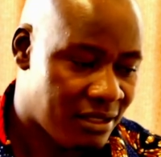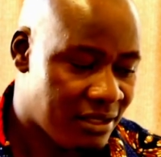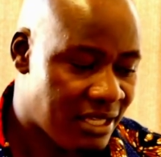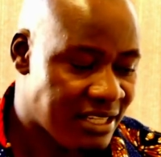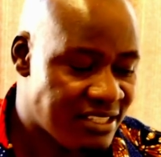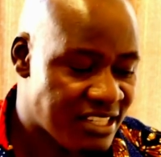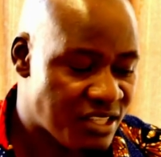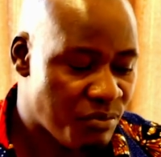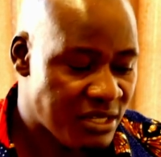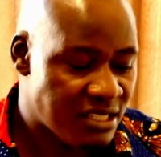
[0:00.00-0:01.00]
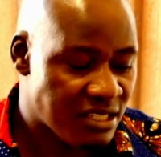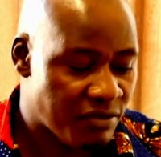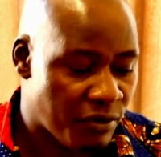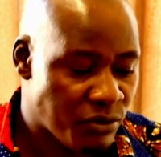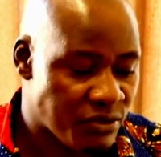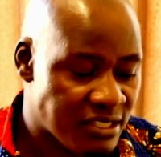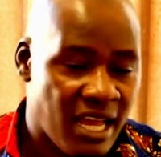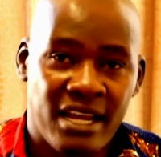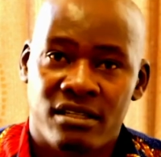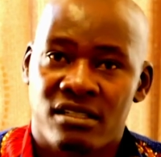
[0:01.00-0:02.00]
The easiest business for you to
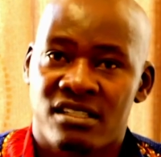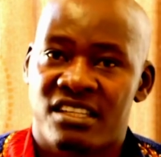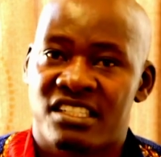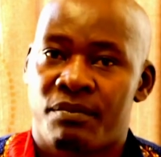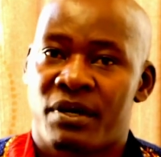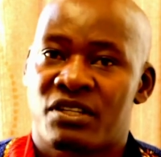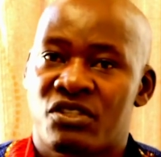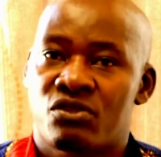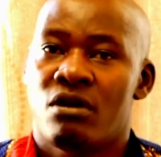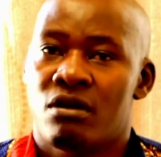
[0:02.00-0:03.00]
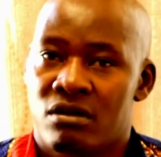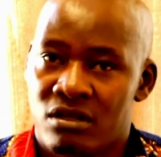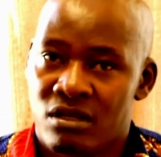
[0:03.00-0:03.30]
start is a chapati stall,